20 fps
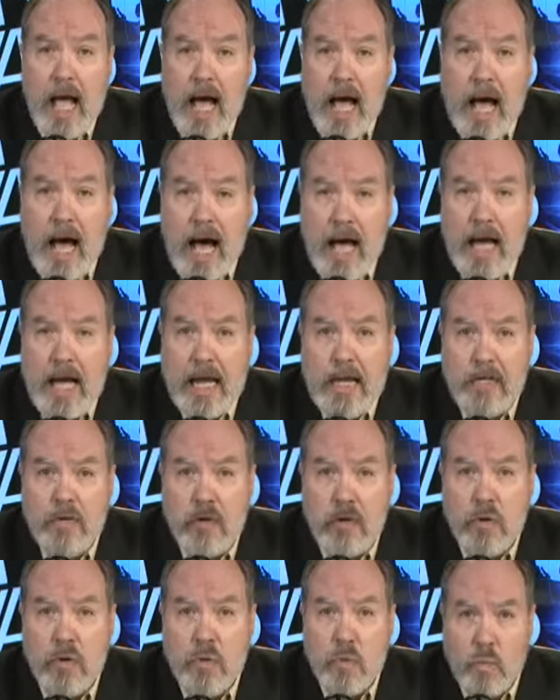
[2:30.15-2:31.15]
I
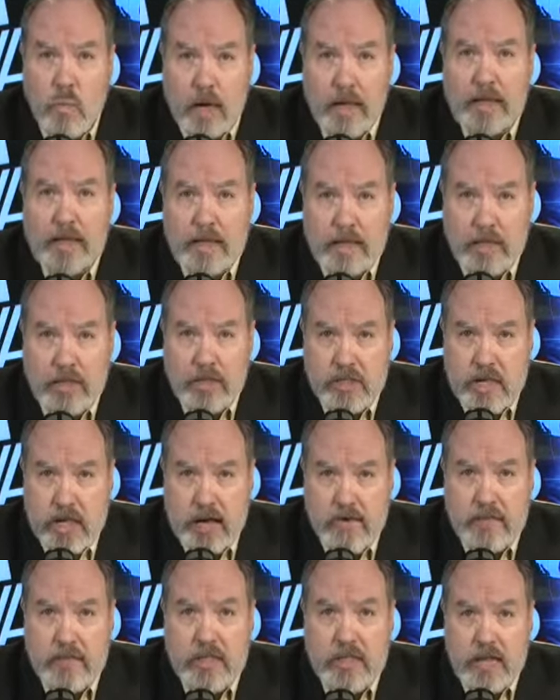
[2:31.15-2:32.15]
don't want this
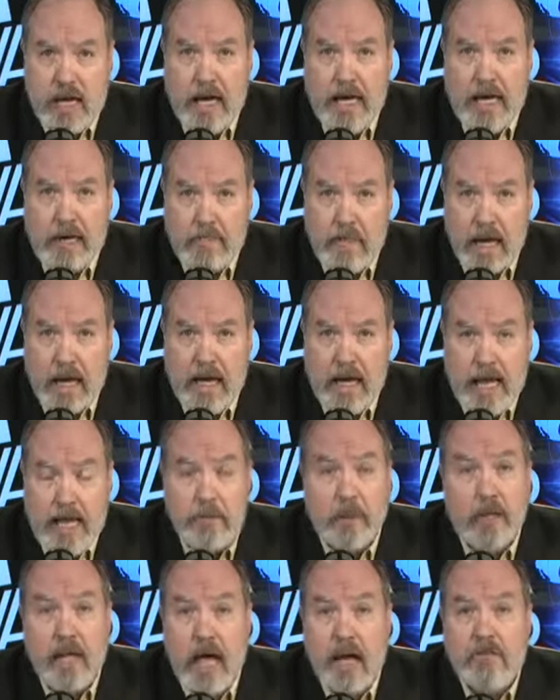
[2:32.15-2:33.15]
stuff done in my name.
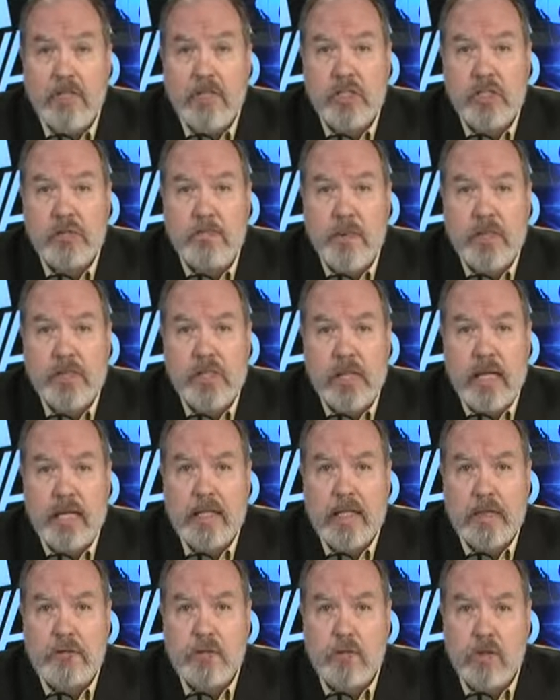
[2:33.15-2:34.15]
A lot of us have been saying
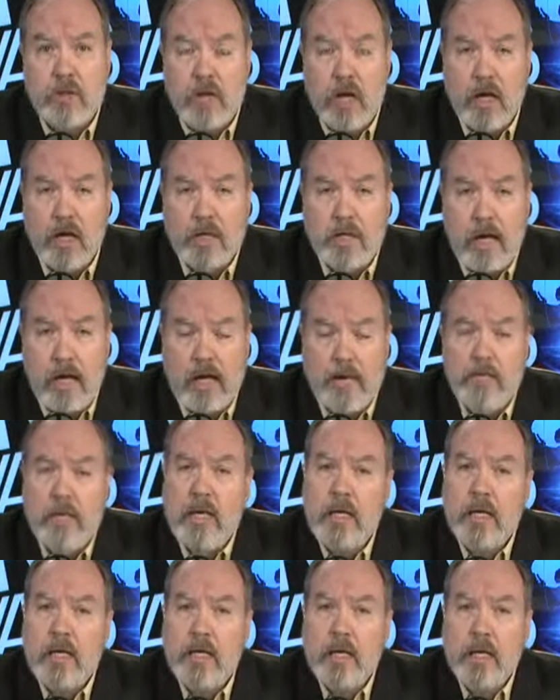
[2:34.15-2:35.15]
this for a long time,
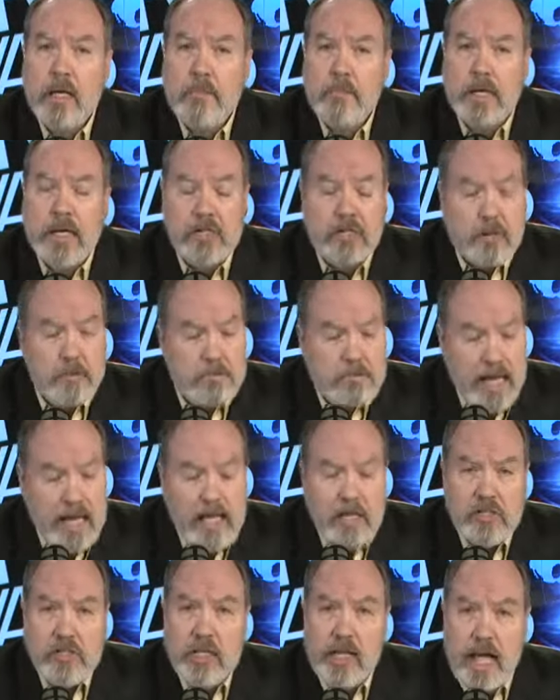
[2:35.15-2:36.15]
but it's
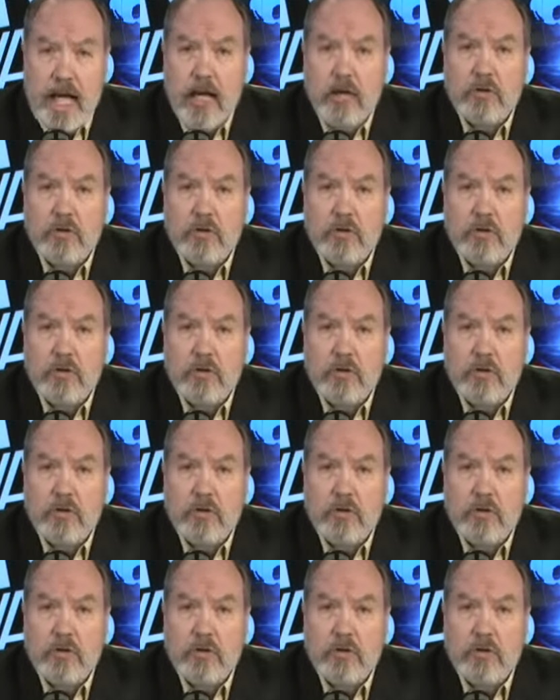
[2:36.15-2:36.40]
amazing how